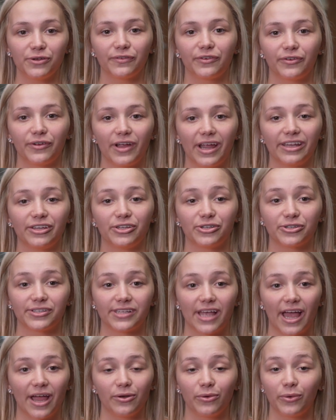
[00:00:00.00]
you've created your
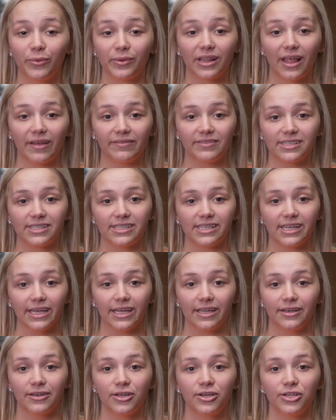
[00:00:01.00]
sign, we'd love to see
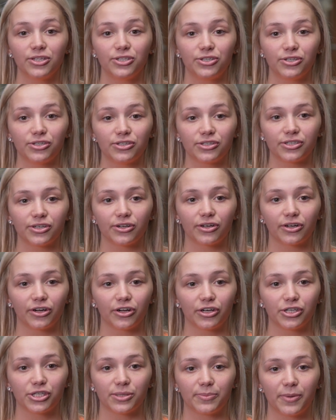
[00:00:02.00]
it. Students are
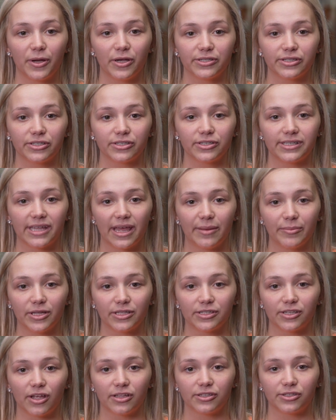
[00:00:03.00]
encouraged to post their
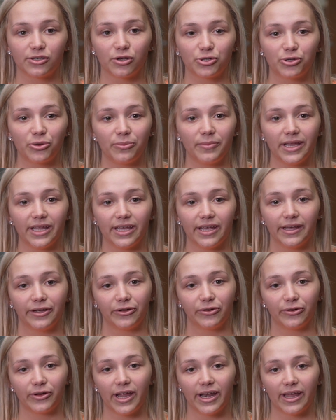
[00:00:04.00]
statements on social media
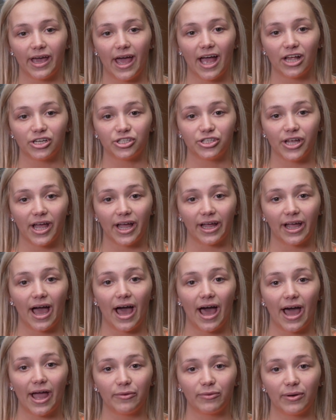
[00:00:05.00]
and create a hashtag
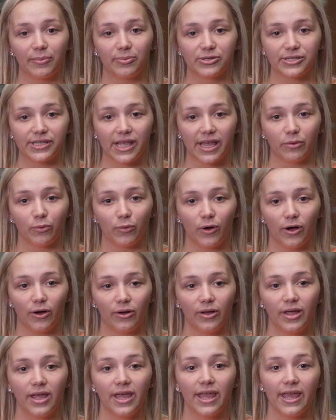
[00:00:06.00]

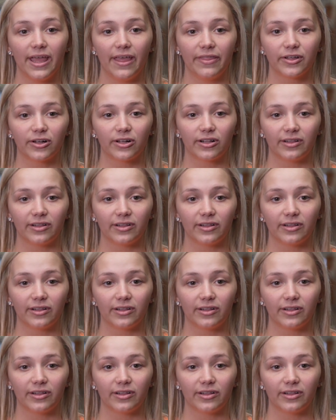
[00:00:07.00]
IRepresentWall in their